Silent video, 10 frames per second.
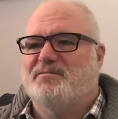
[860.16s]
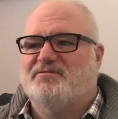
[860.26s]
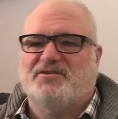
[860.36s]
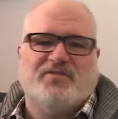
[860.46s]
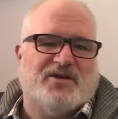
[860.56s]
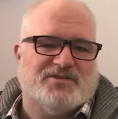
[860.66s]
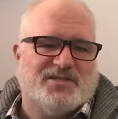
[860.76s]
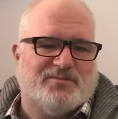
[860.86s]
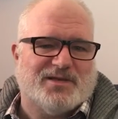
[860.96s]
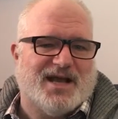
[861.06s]
If she found
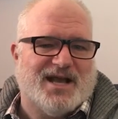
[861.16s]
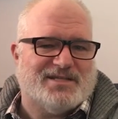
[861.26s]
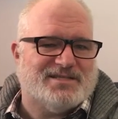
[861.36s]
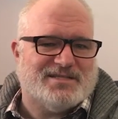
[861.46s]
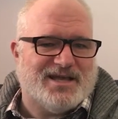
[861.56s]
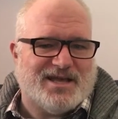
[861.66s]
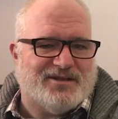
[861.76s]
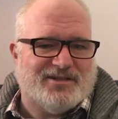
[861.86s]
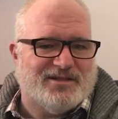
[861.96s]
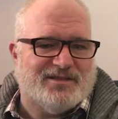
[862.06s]
something on
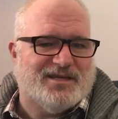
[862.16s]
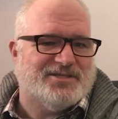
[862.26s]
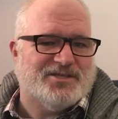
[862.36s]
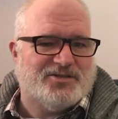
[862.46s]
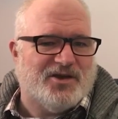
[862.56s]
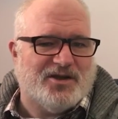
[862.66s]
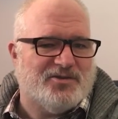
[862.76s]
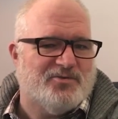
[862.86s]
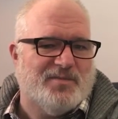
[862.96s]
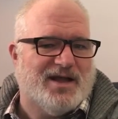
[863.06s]
sale that she thought
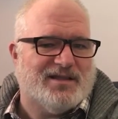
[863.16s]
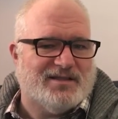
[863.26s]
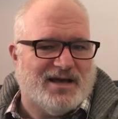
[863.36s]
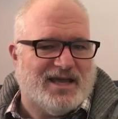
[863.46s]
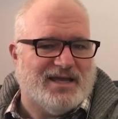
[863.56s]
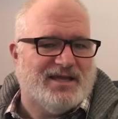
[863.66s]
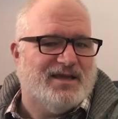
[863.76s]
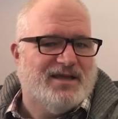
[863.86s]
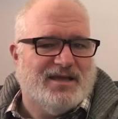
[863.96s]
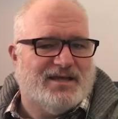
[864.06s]
you might
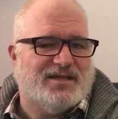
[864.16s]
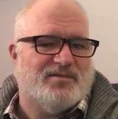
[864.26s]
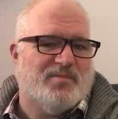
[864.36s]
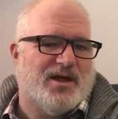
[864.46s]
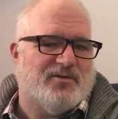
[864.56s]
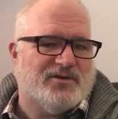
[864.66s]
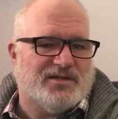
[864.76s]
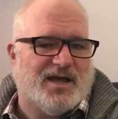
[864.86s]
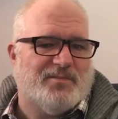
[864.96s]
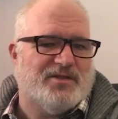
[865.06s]
like, didn't matter
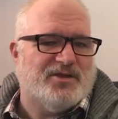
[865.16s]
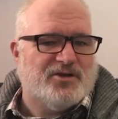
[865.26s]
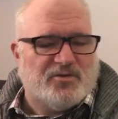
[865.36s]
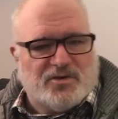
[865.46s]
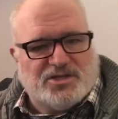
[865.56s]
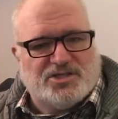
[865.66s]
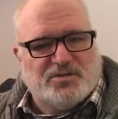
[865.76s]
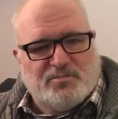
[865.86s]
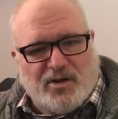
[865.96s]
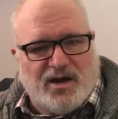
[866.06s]
what time of the year it was,
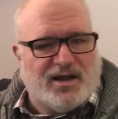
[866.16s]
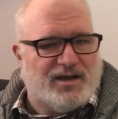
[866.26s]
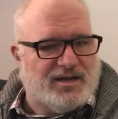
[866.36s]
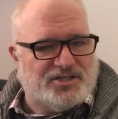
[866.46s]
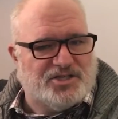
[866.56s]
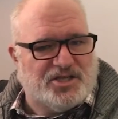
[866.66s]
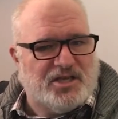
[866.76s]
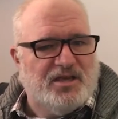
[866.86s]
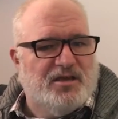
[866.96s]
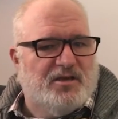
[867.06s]
she bought it and
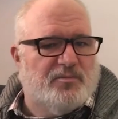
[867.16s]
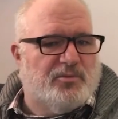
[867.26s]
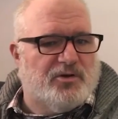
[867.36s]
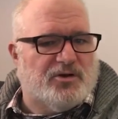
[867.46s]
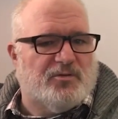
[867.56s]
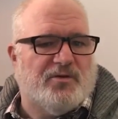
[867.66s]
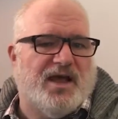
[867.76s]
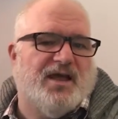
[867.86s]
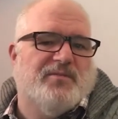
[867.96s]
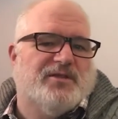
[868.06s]
she put it
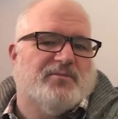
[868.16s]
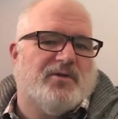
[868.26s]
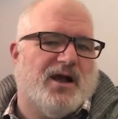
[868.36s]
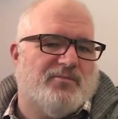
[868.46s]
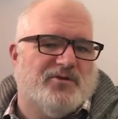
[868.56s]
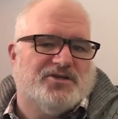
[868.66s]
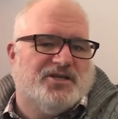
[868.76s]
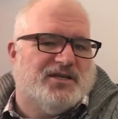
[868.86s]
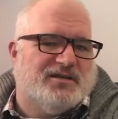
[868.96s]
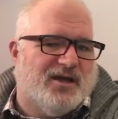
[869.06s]
away. But the problem was
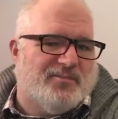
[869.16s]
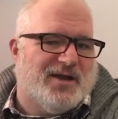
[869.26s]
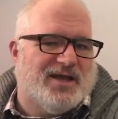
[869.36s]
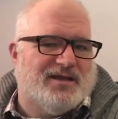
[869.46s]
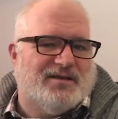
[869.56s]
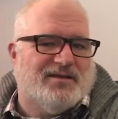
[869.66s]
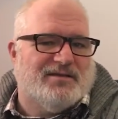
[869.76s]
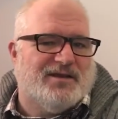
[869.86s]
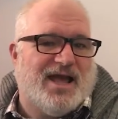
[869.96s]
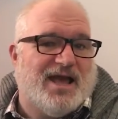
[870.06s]
she didn't tell my
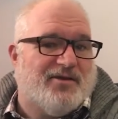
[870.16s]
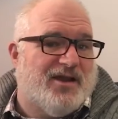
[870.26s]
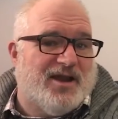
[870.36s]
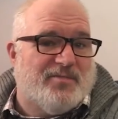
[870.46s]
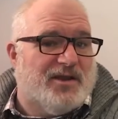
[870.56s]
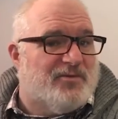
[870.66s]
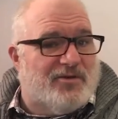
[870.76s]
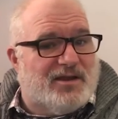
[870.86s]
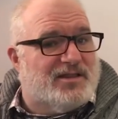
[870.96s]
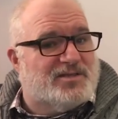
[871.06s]
dad or anybody
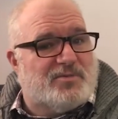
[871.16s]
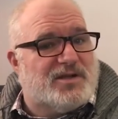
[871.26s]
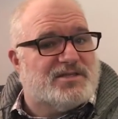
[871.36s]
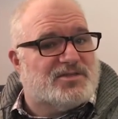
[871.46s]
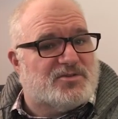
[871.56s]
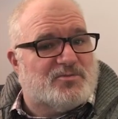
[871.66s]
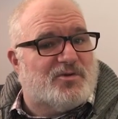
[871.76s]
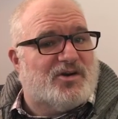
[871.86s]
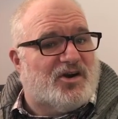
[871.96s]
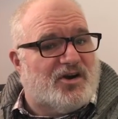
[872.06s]
where any of these presents
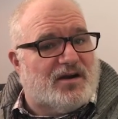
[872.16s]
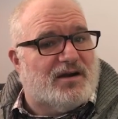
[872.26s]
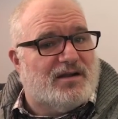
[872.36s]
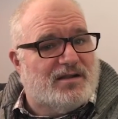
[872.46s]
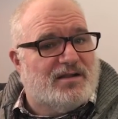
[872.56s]
were.